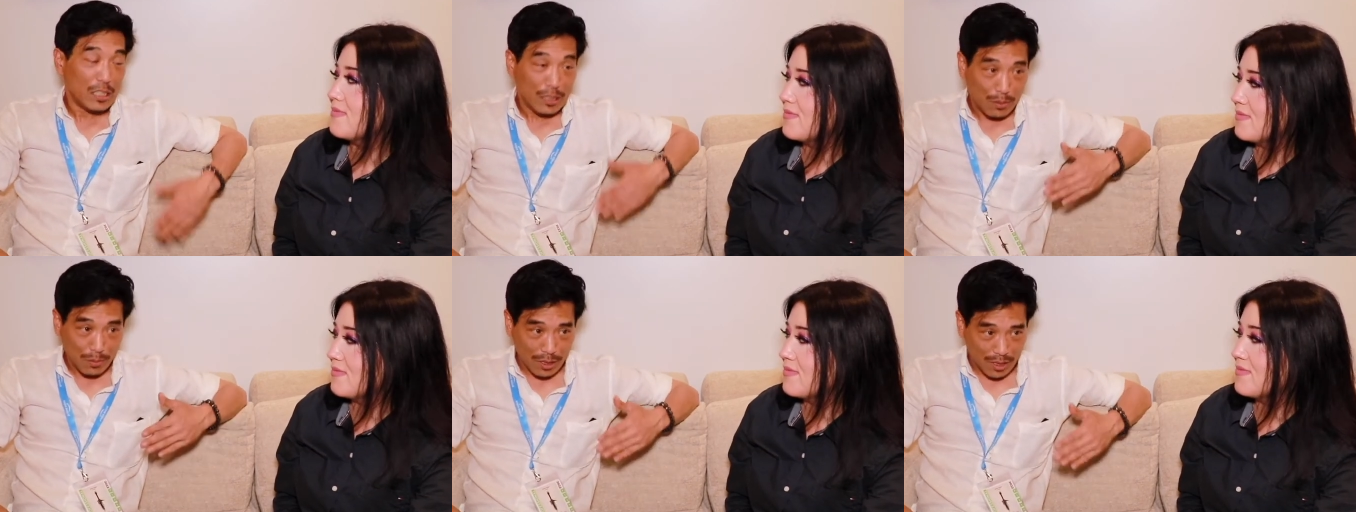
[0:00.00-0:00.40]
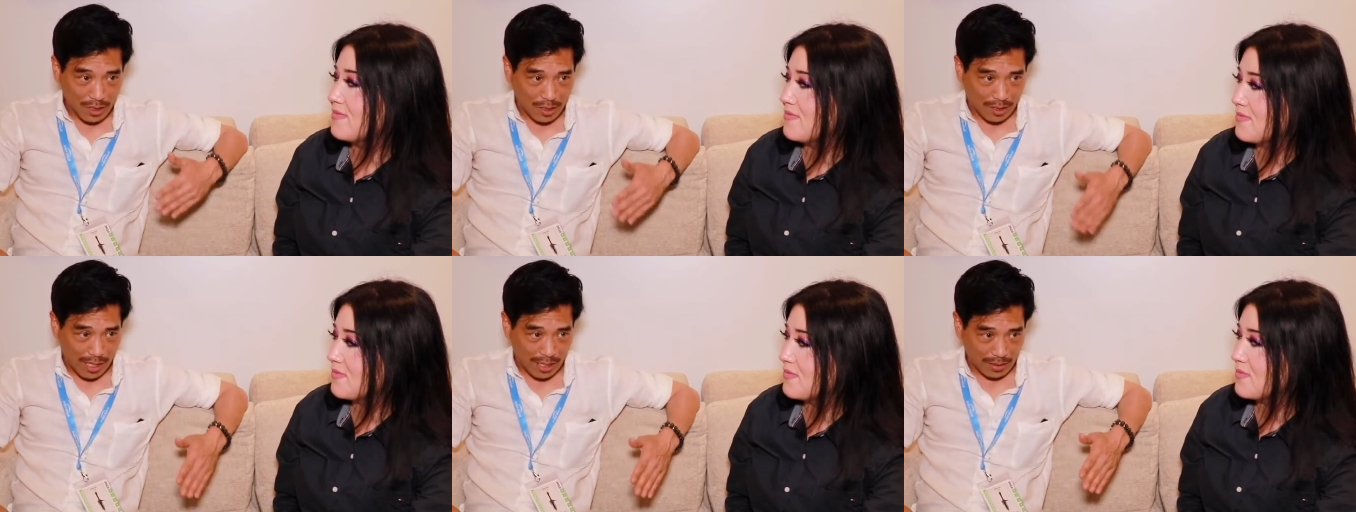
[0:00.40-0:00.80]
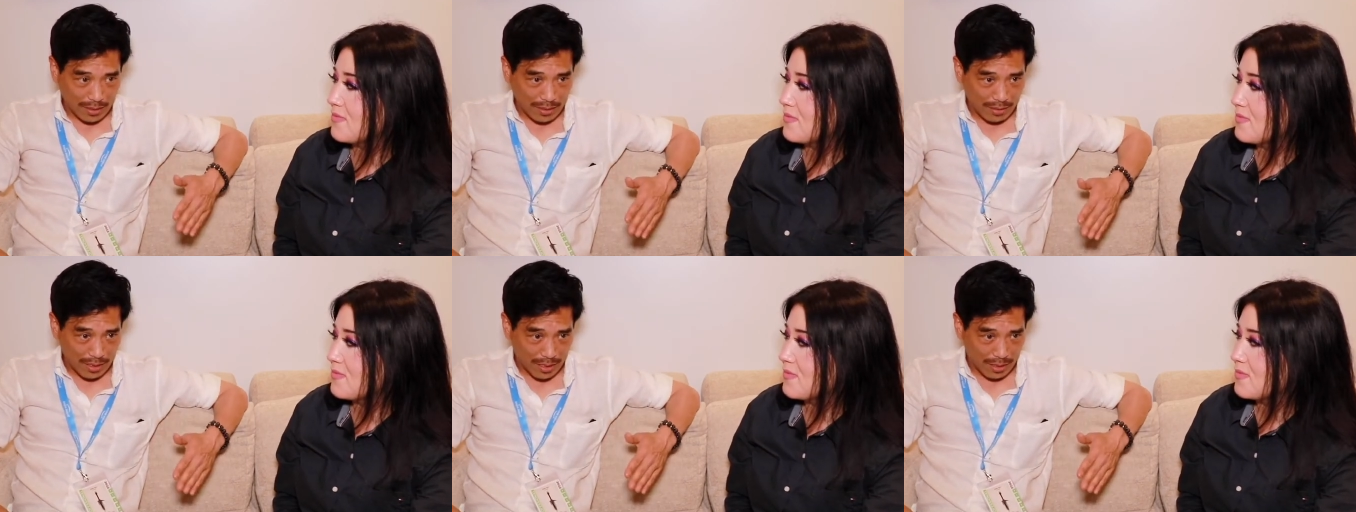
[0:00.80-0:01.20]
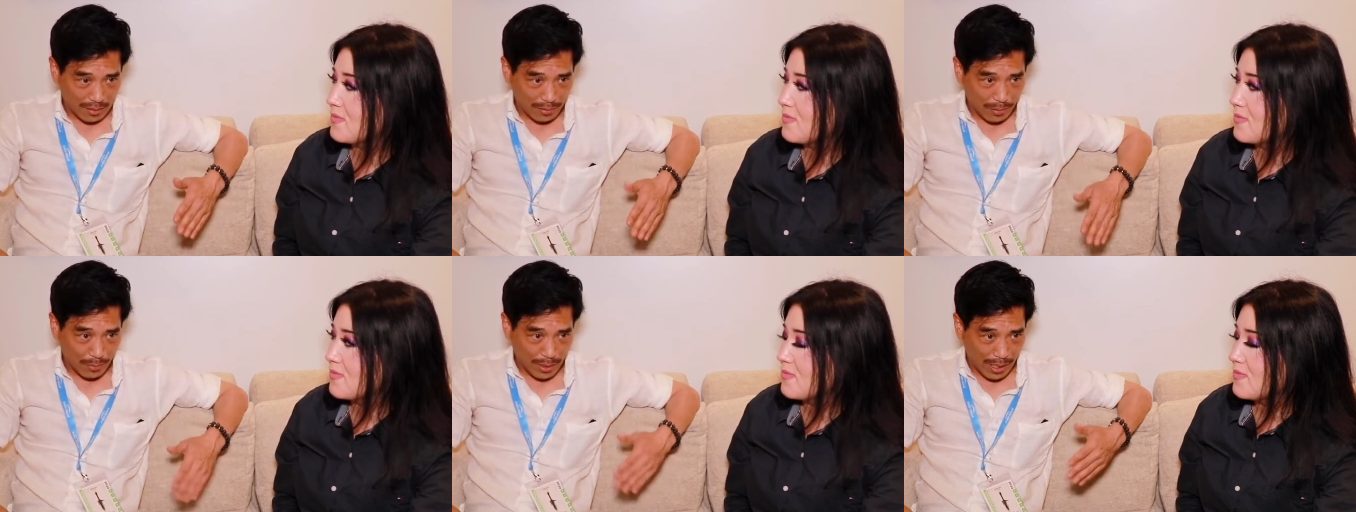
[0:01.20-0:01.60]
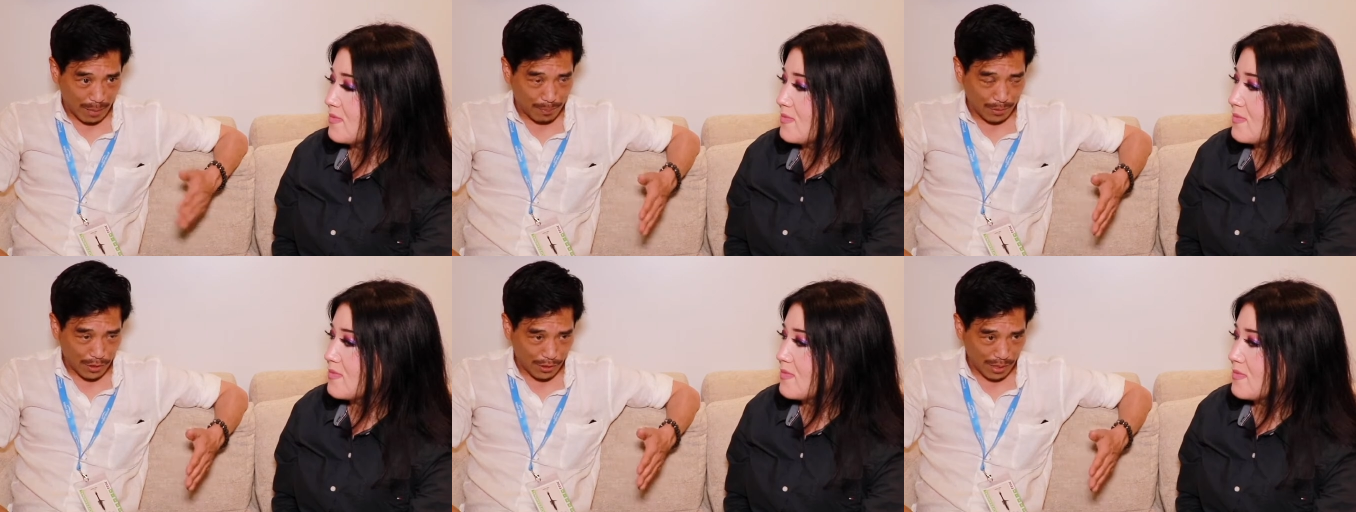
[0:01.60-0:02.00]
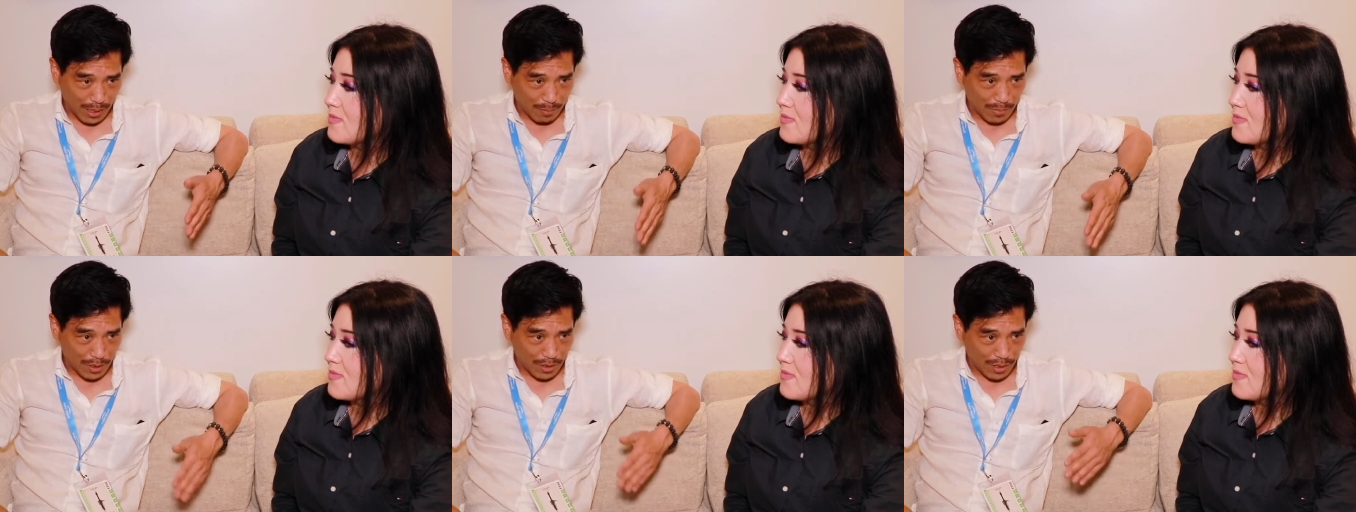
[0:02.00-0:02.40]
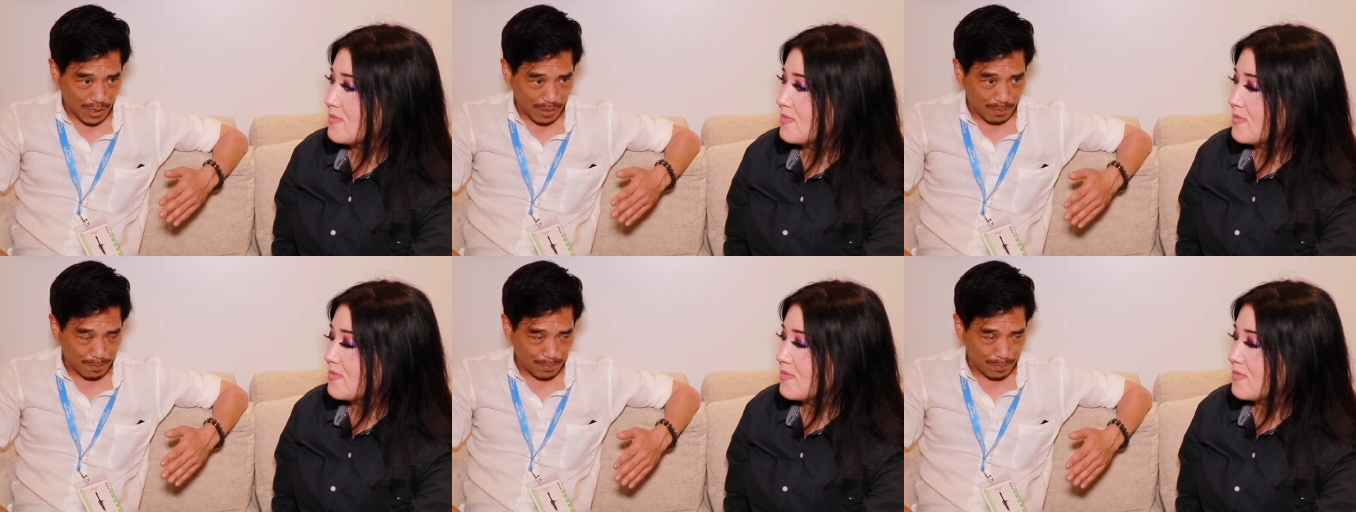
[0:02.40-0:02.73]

Speaker 1: He was exactly uh, the way I portrayed him, was uh,